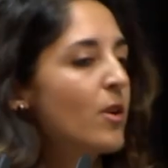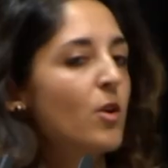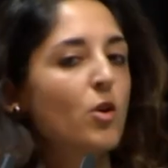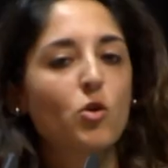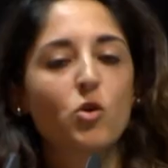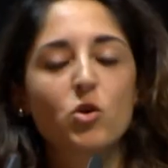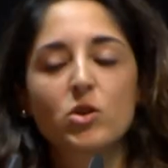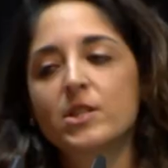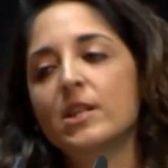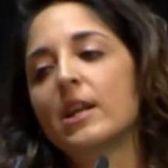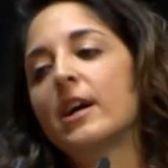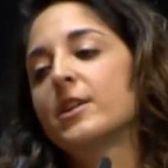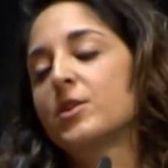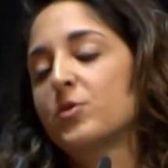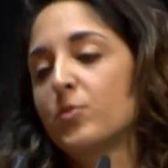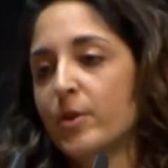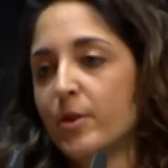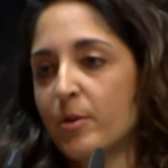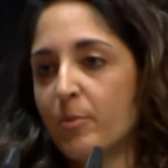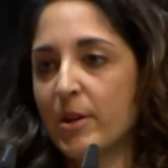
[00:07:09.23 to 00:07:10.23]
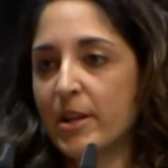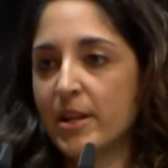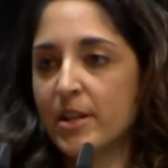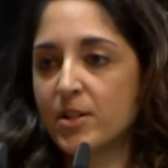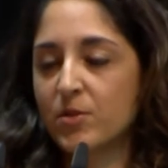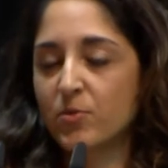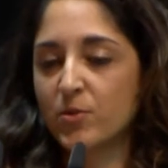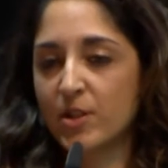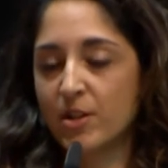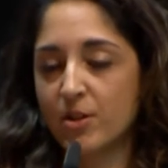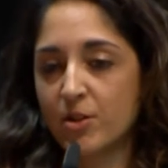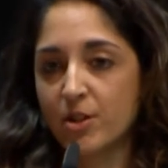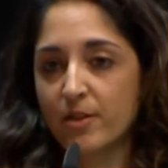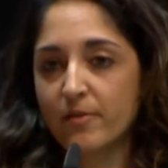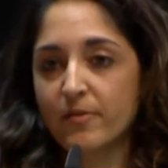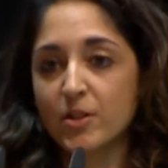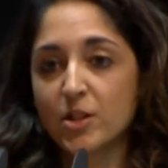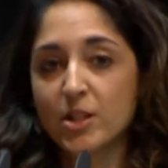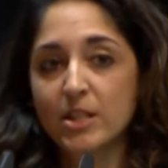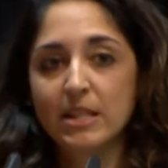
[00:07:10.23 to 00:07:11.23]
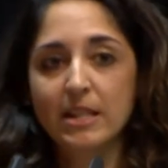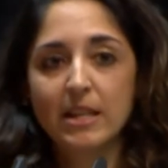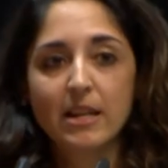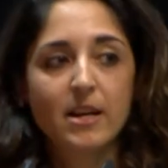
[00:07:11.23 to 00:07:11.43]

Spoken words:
All the lights were replaced with energy-efficient